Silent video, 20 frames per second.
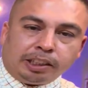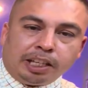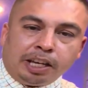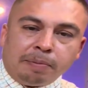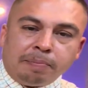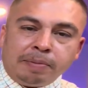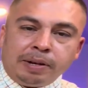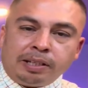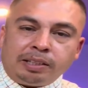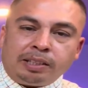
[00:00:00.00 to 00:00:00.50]
keep
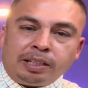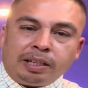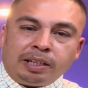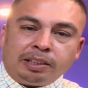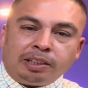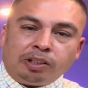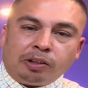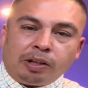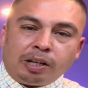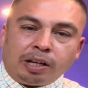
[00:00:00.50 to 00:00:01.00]
mixing
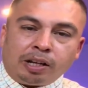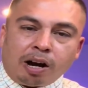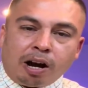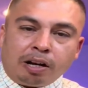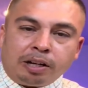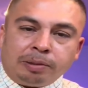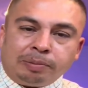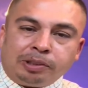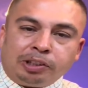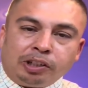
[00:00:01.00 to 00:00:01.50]
until it all
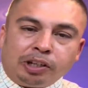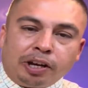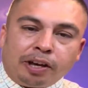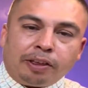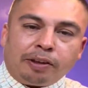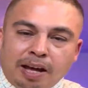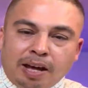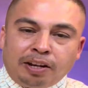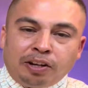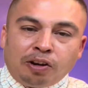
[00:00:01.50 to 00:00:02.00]
comes
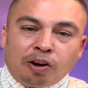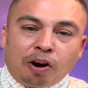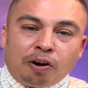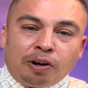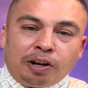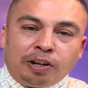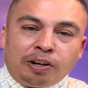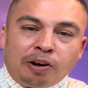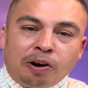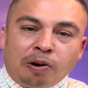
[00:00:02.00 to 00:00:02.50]
together. And you
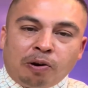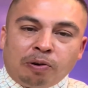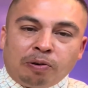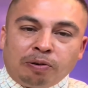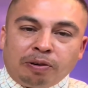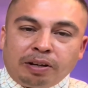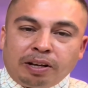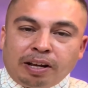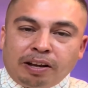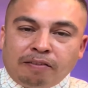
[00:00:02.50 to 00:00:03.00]
already know,
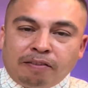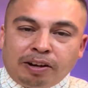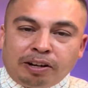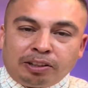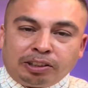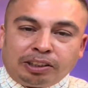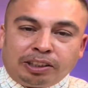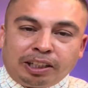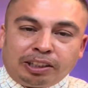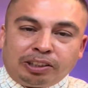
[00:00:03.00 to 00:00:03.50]
if it don't
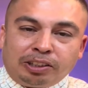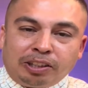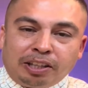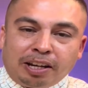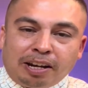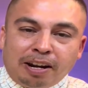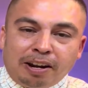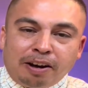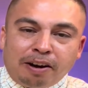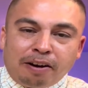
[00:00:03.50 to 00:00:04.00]
stick to the
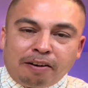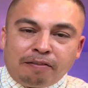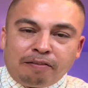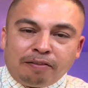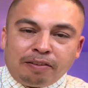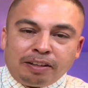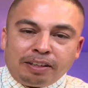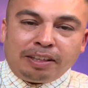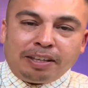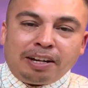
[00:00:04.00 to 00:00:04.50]
glove,
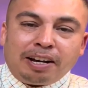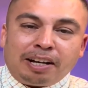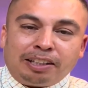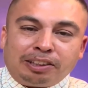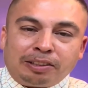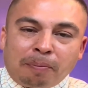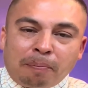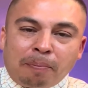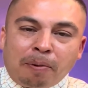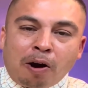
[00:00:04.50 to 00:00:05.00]
you got
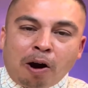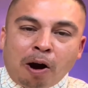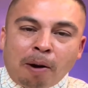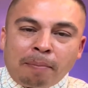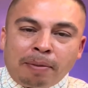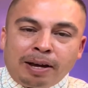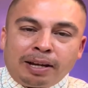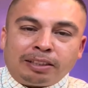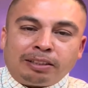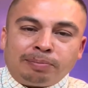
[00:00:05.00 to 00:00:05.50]
some
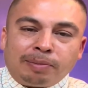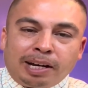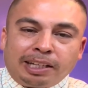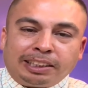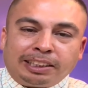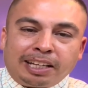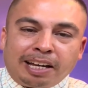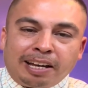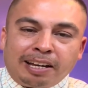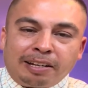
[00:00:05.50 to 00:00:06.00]
bomb-ass masa.